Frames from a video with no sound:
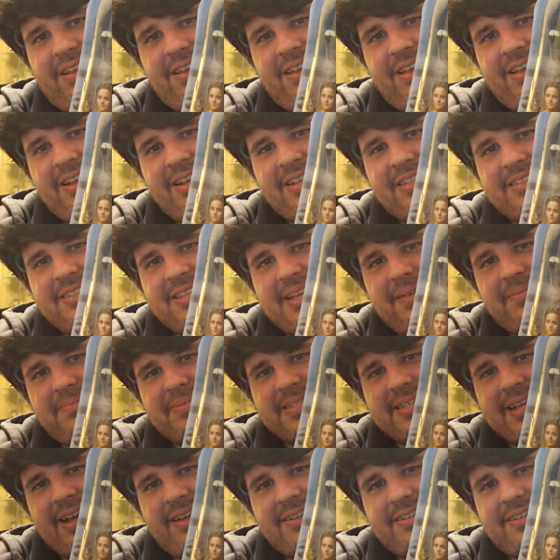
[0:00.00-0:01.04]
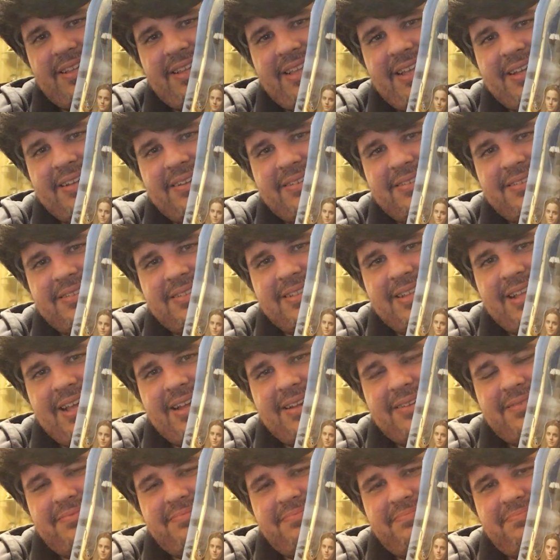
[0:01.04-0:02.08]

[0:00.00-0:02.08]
and it comes down to like that